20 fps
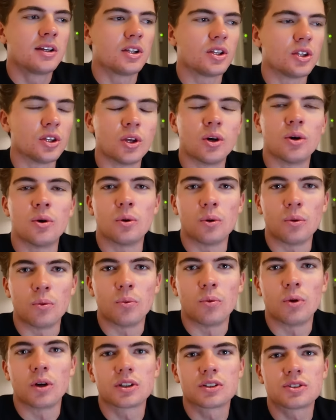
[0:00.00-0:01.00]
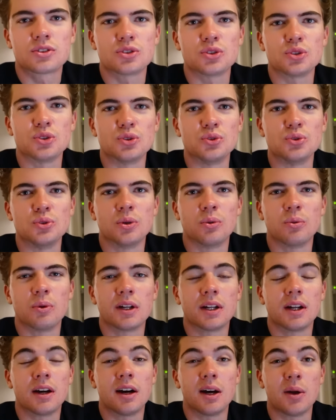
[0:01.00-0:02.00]
know what to do
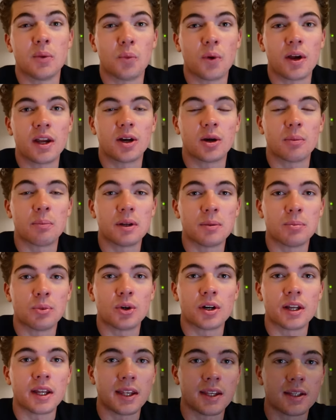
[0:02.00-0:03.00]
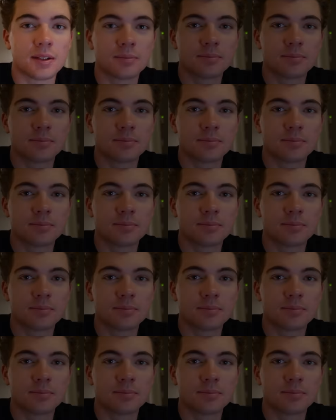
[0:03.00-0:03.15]
when I wake up in the morning.